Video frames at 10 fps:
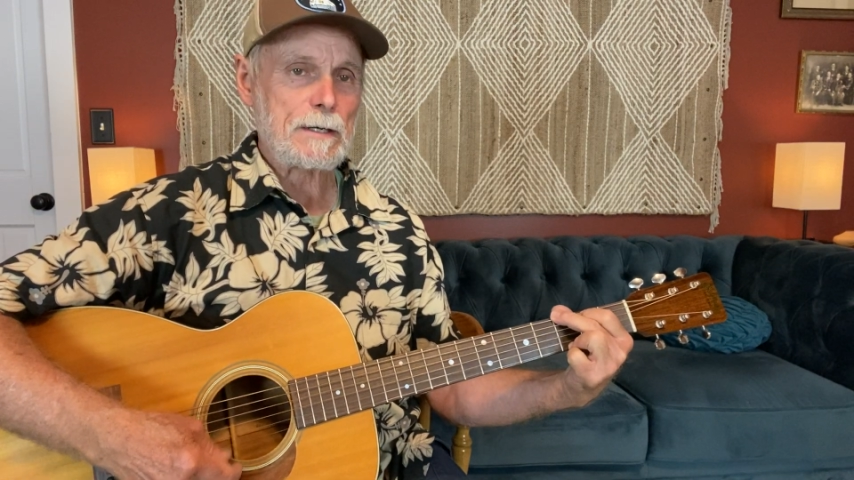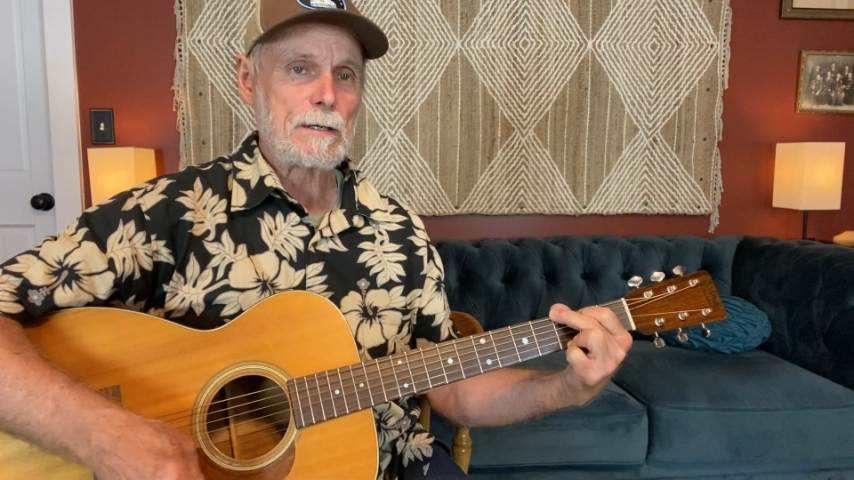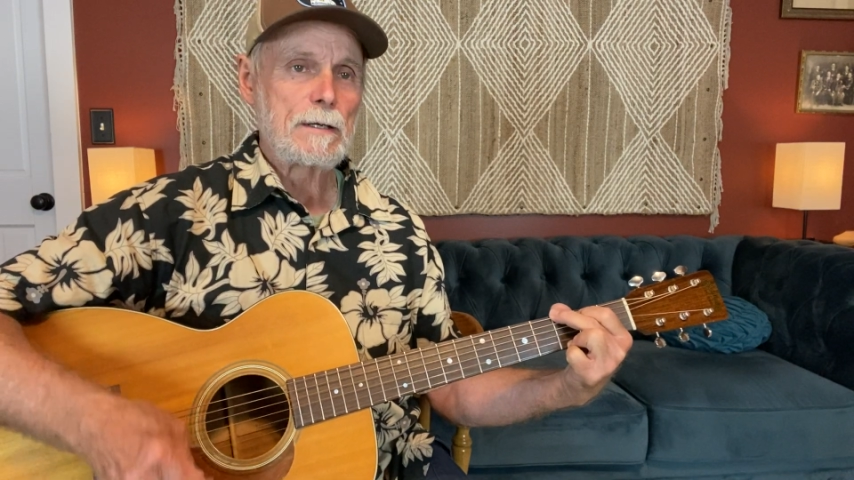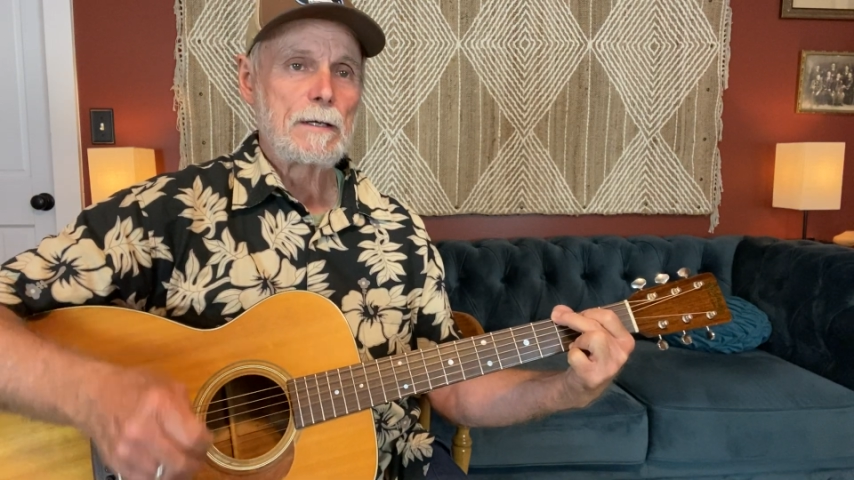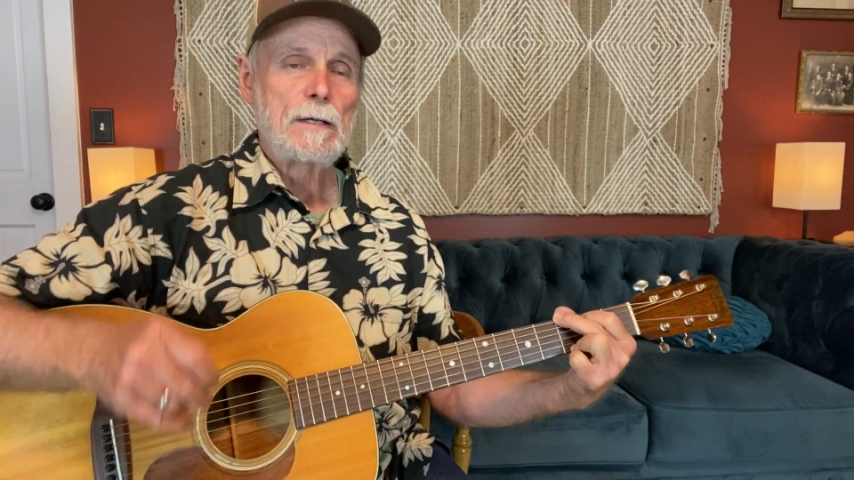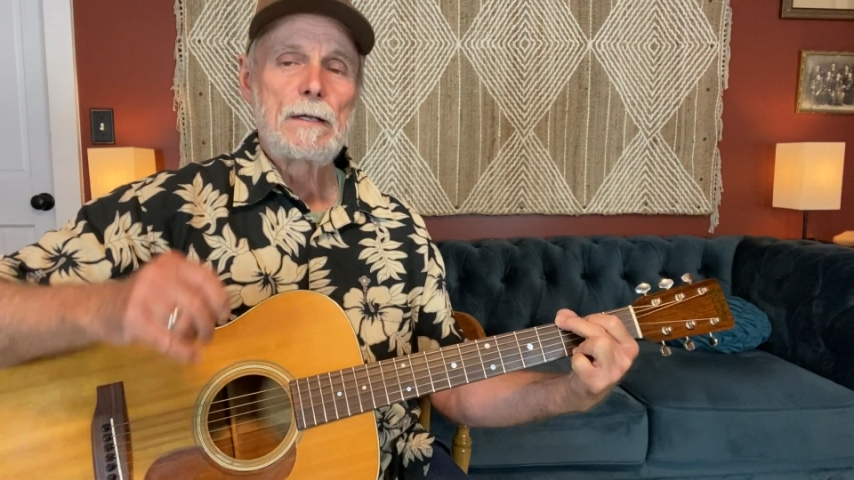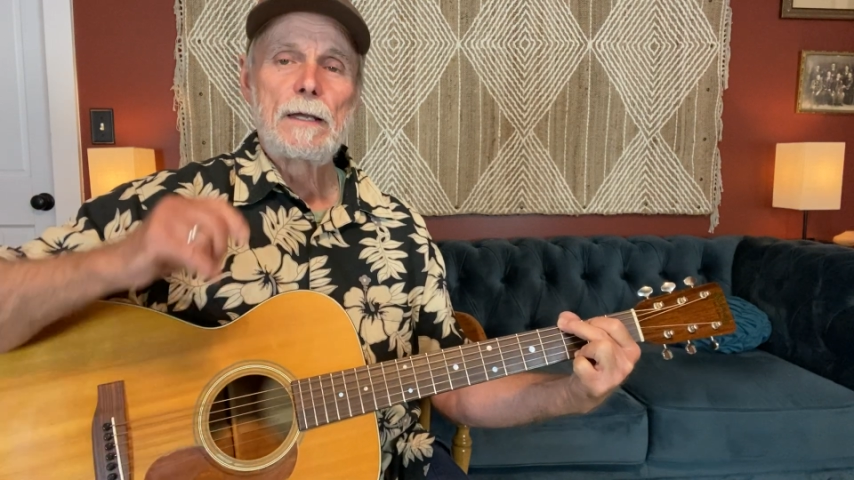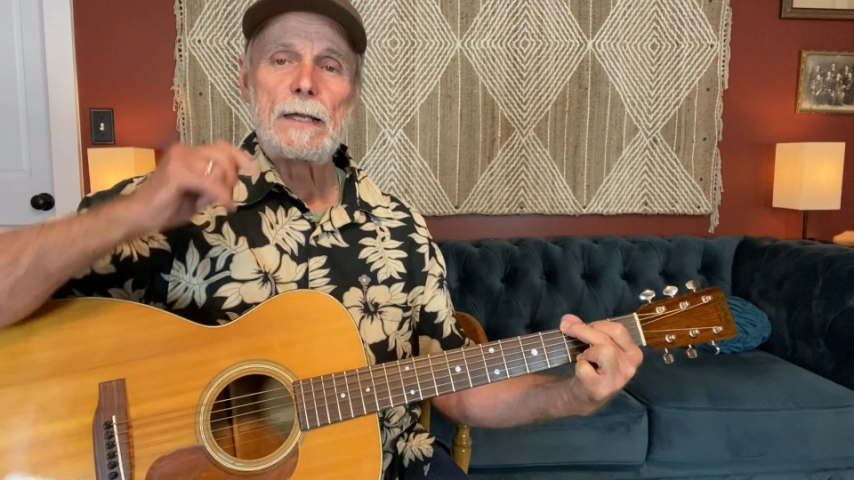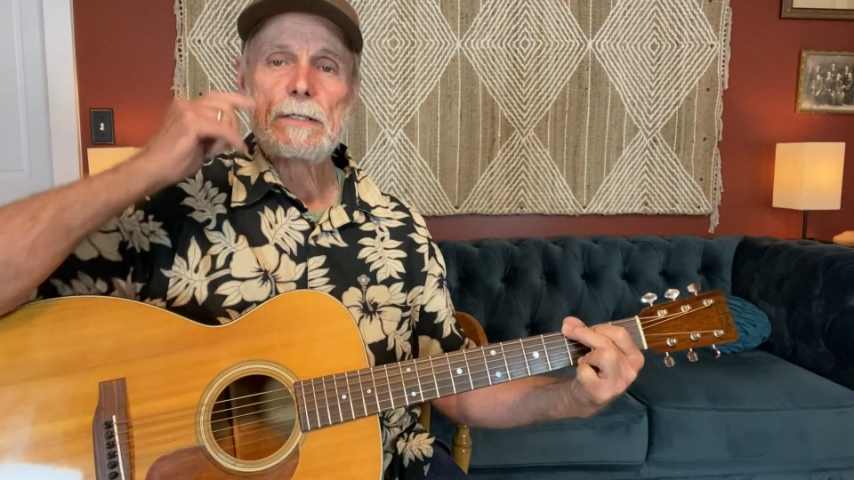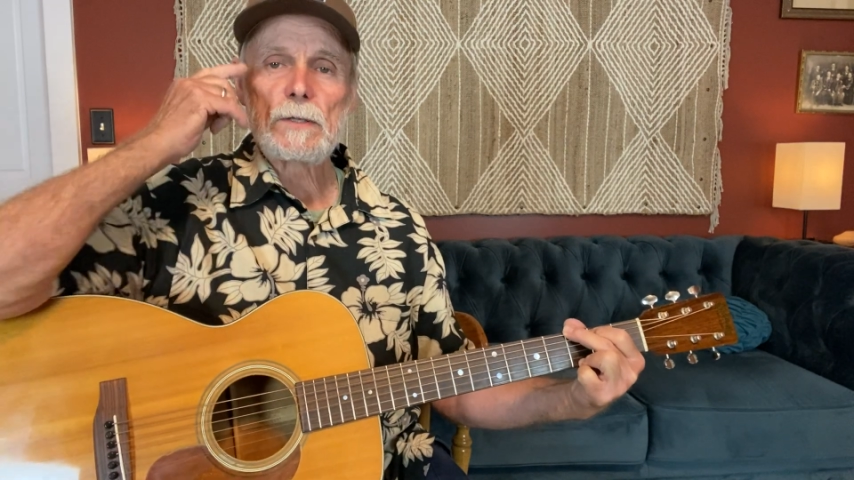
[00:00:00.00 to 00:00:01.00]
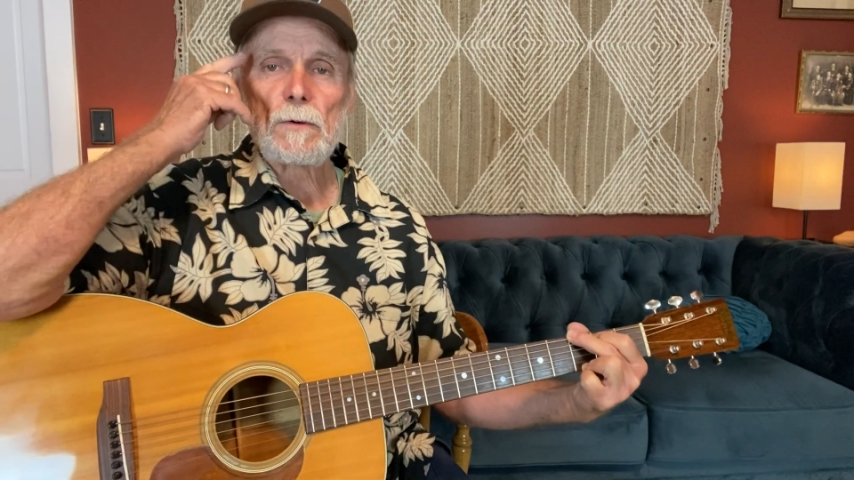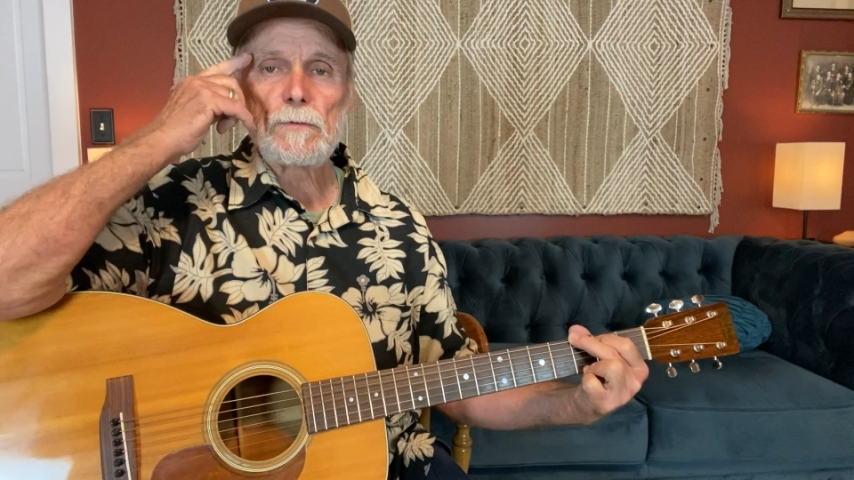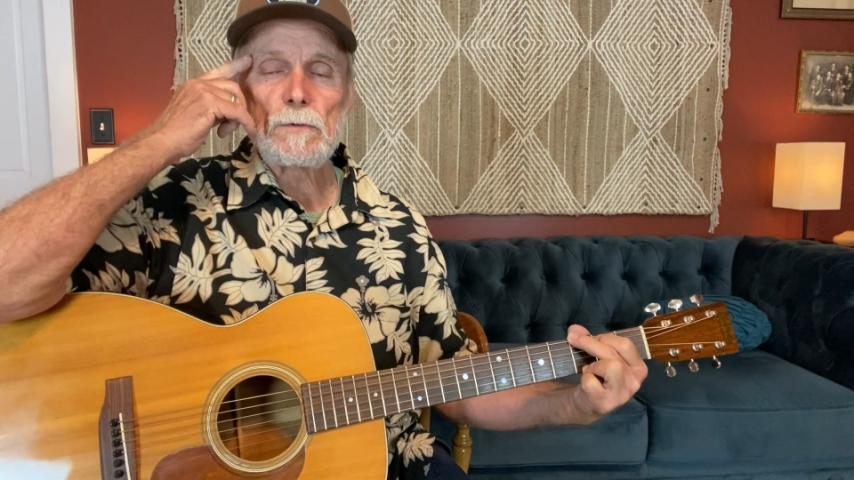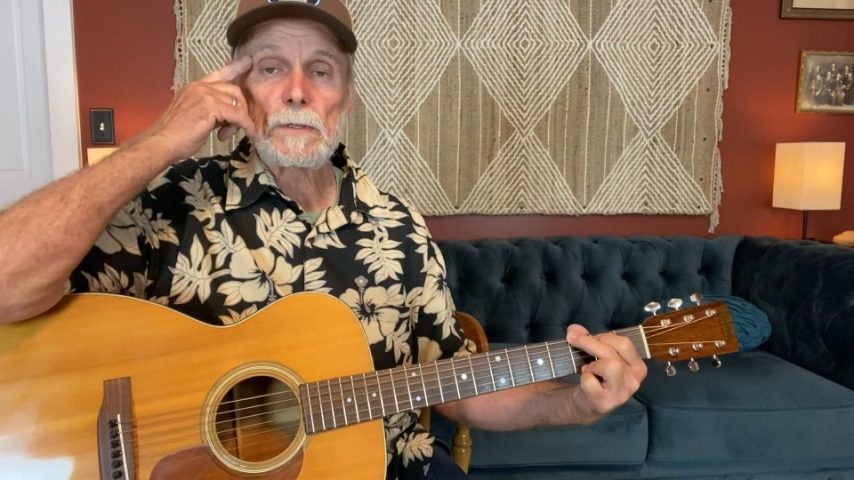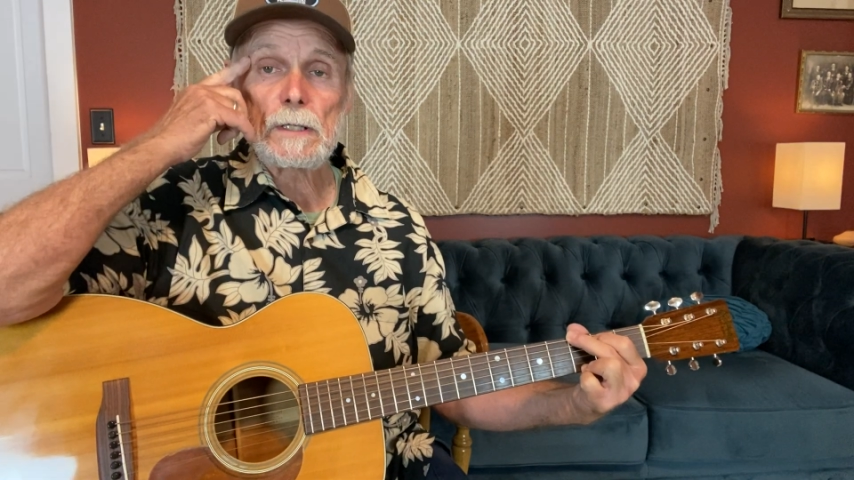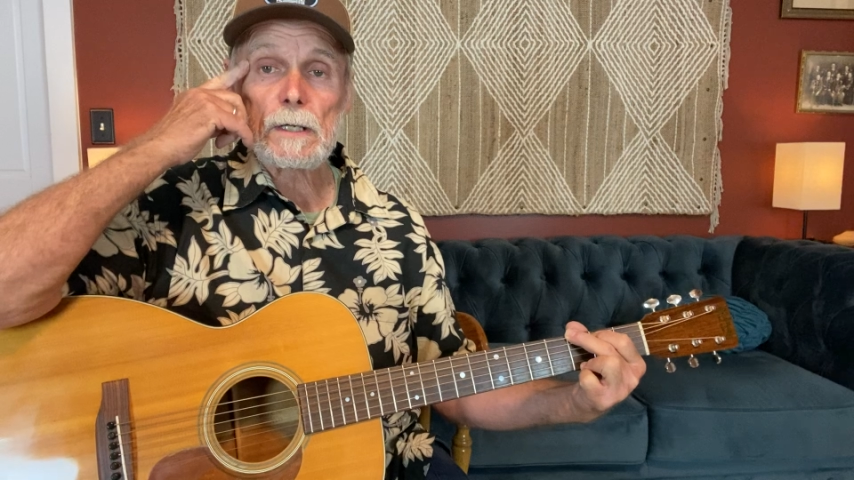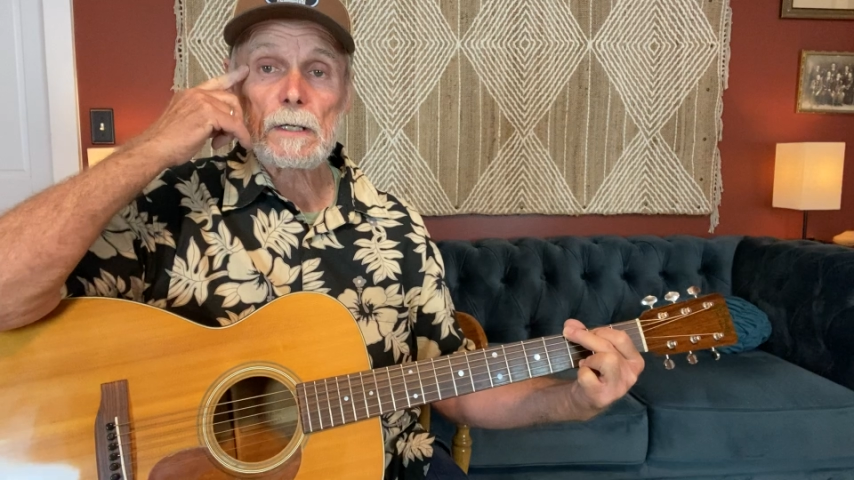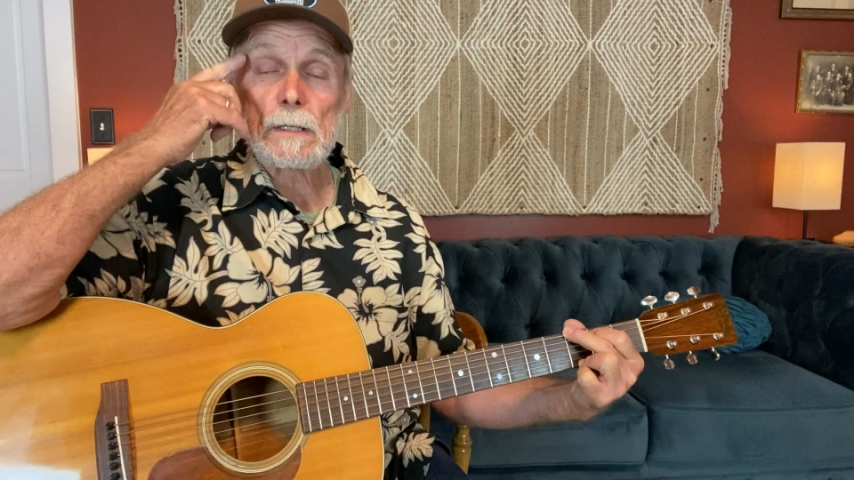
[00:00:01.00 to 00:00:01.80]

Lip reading: And so if you did